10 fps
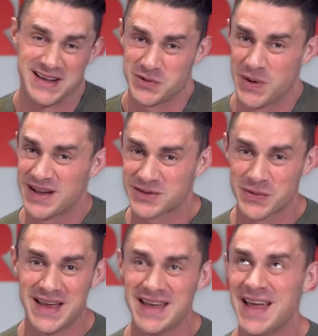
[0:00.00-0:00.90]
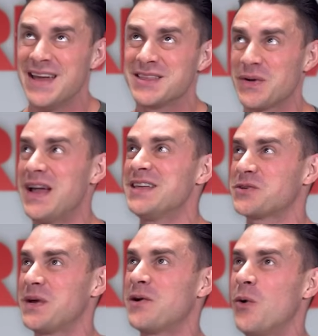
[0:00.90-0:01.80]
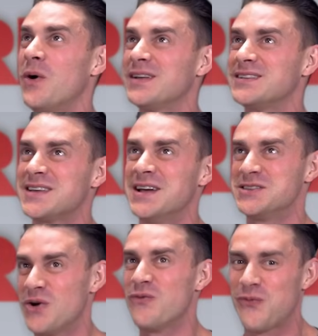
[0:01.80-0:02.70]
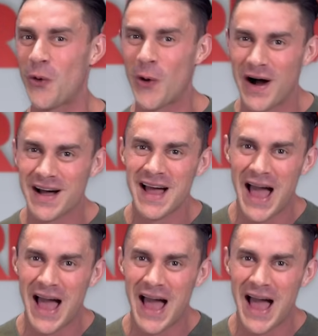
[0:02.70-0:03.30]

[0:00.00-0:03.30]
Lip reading: So we're at 3 3/3 to 4